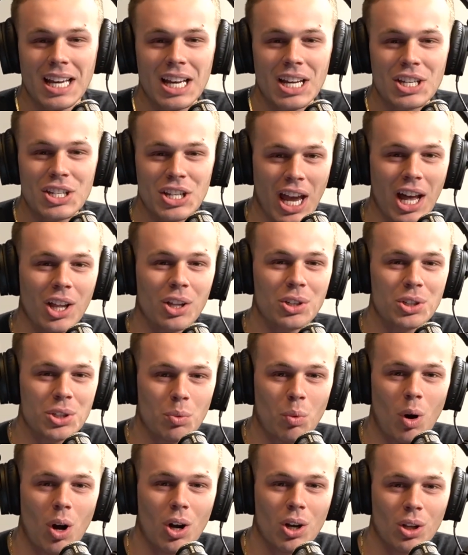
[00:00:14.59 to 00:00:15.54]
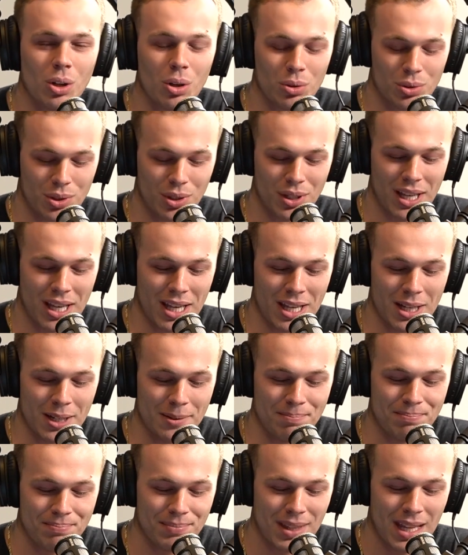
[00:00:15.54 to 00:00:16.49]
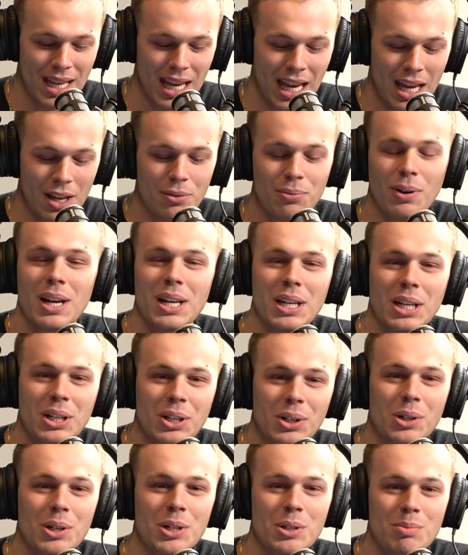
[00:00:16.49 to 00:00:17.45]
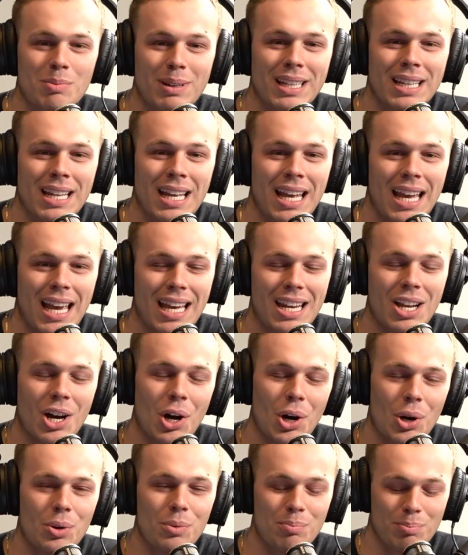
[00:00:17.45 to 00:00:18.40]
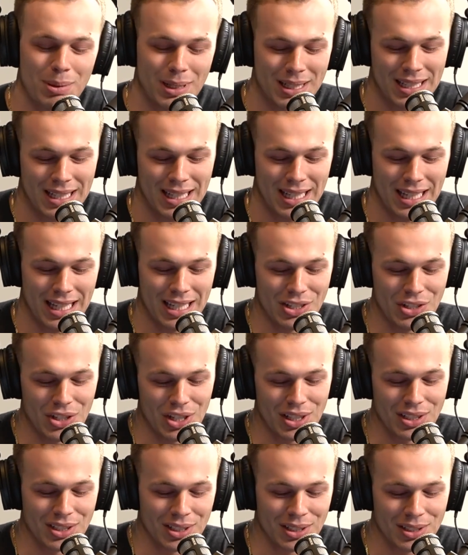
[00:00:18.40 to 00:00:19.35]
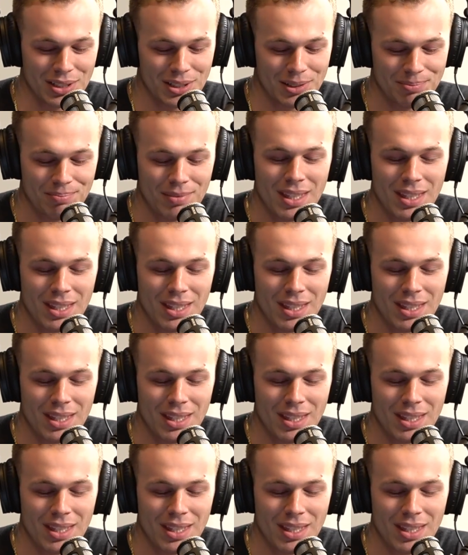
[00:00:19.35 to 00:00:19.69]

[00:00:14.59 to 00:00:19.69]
challenged to walk closer to Him, and find encouragement and hope in Jesus.